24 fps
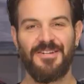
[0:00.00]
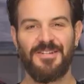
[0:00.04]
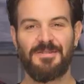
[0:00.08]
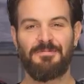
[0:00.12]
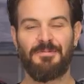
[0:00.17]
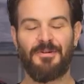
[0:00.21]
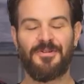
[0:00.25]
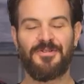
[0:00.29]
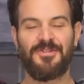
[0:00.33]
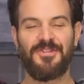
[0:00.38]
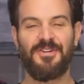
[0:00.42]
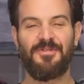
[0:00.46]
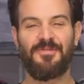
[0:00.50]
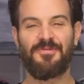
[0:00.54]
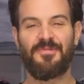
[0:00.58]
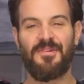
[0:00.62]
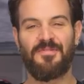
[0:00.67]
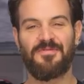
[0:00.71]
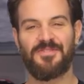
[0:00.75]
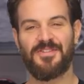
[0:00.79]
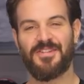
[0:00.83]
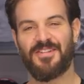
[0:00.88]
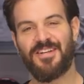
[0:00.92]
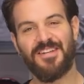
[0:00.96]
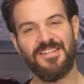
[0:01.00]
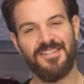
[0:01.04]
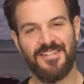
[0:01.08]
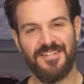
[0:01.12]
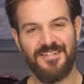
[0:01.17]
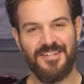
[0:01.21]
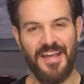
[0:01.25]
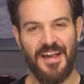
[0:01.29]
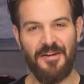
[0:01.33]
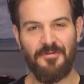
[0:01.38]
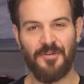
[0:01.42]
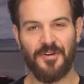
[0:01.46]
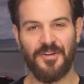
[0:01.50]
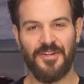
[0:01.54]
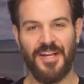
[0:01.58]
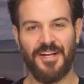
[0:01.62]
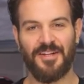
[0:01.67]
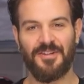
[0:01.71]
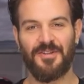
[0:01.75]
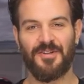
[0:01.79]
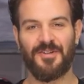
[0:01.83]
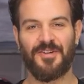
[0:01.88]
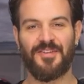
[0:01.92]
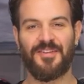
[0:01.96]
Spurgeon here with RevZilla, and today we're going to
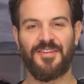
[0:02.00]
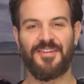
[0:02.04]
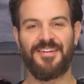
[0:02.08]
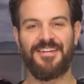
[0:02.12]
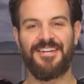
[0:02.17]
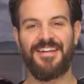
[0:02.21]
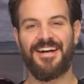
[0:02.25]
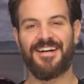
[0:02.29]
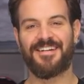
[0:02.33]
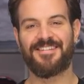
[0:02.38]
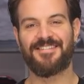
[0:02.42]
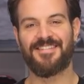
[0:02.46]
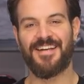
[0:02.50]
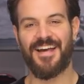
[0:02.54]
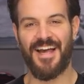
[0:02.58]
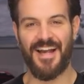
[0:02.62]
take a look at the Nexx